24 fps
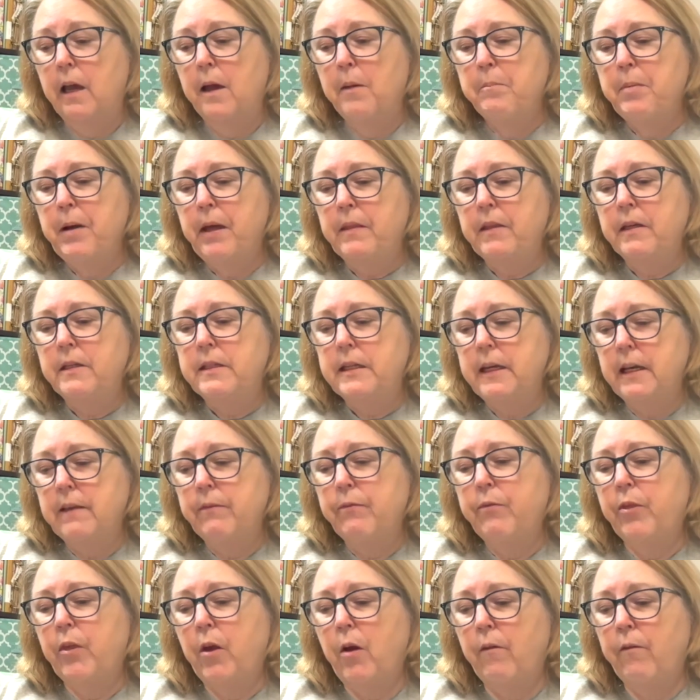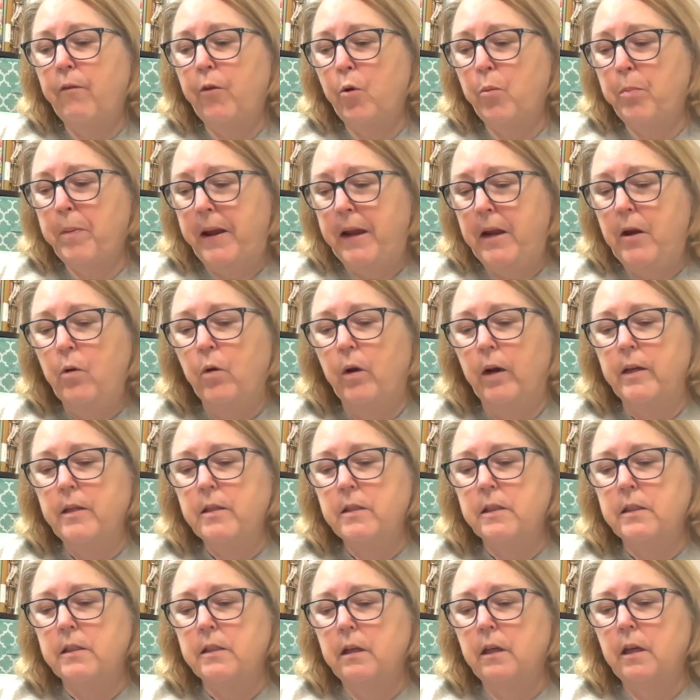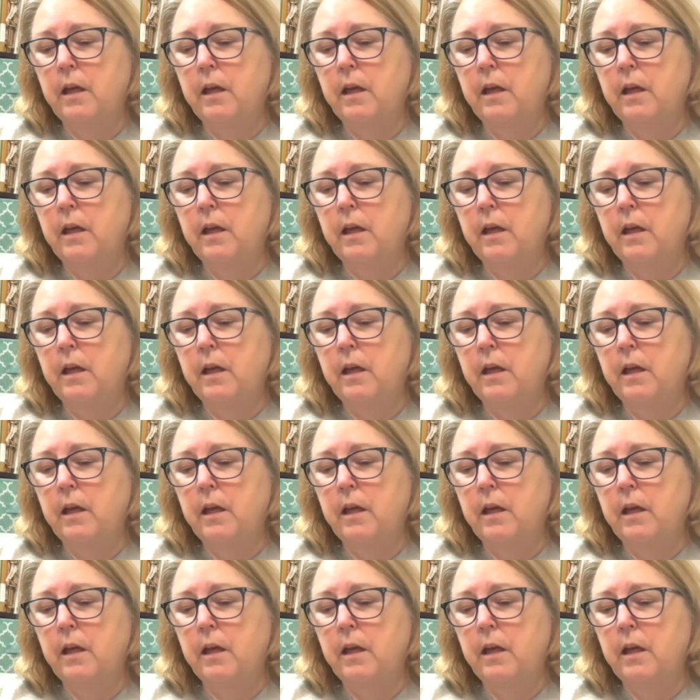by the death of her parents